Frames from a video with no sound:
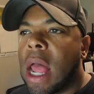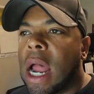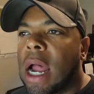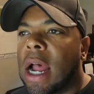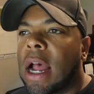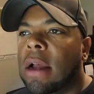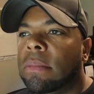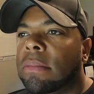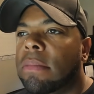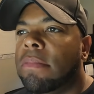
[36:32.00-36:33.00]

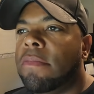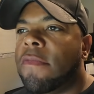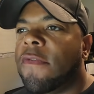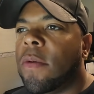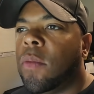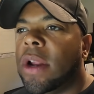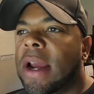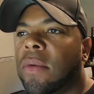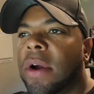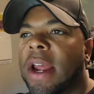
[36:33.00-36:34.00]
From what
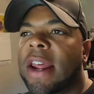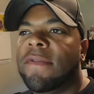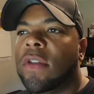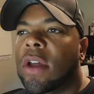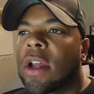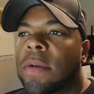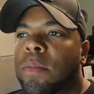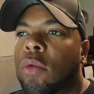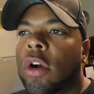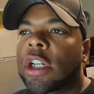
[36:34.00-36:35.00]
I read, if the
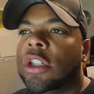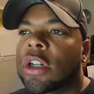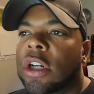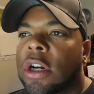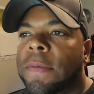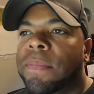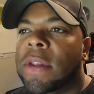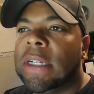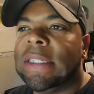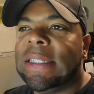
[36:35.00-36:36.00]
moisture
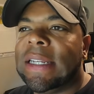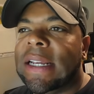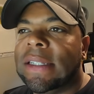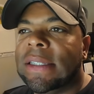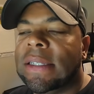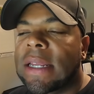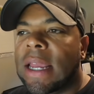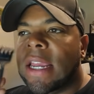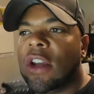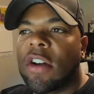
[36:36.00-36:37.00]
sits
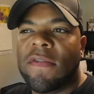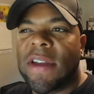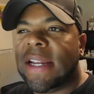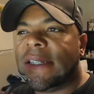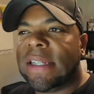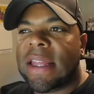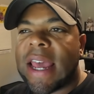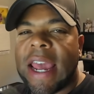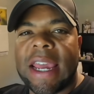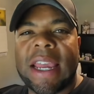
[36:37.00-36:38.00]
in your vents and
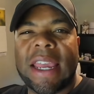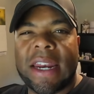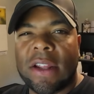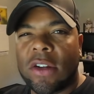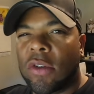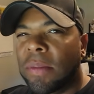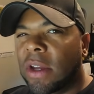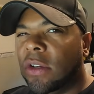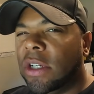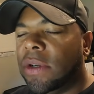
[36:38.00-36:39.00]
that, it can get a little
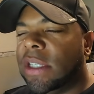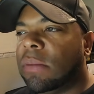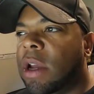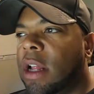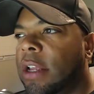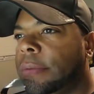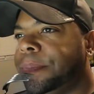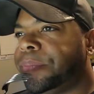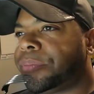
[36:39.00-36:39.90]
mildewy smelling.